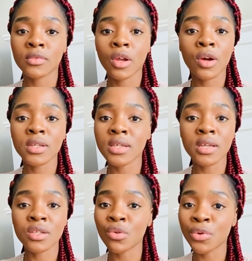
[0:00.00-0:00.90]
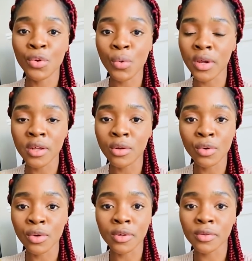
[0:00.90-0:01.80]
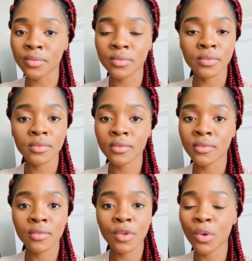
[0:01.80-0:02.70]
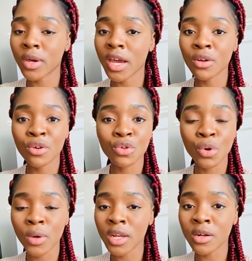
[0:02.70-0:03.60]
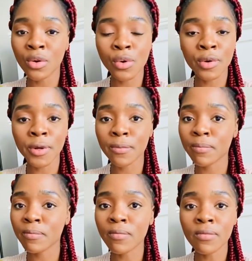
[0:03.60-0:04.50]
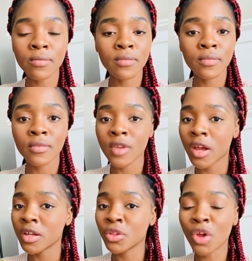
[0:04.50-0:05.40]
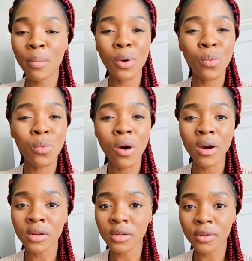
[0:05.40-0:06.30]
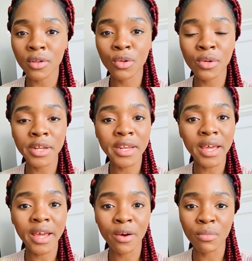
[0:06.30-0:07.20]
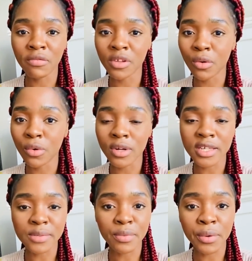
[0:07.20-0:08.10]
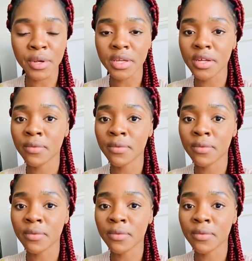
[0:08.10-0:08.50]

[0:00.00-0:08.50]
God says, don't do it alone. You cannot do it alone. Number one, you need the help of the Holy Spirit.